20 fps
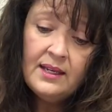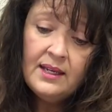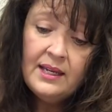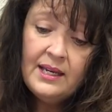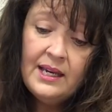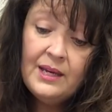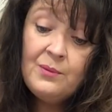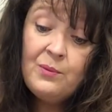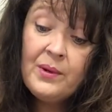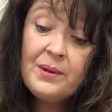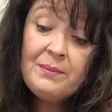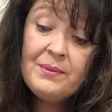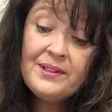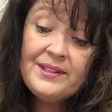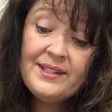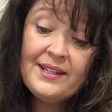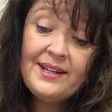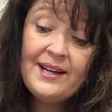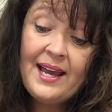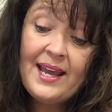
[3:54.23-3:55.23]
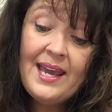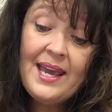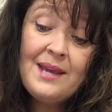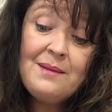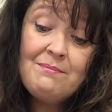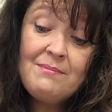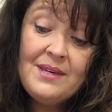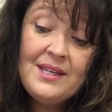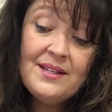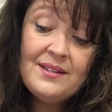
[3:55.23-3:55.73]
In Wimbledon, I ate
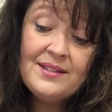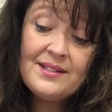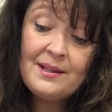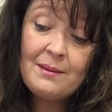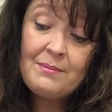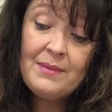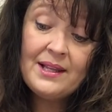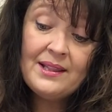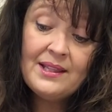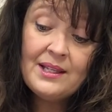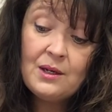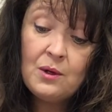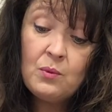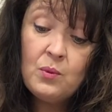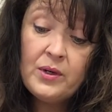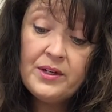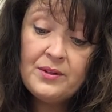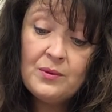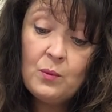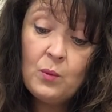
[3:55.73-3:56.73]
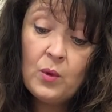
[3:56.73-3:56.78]
meals at my little wooden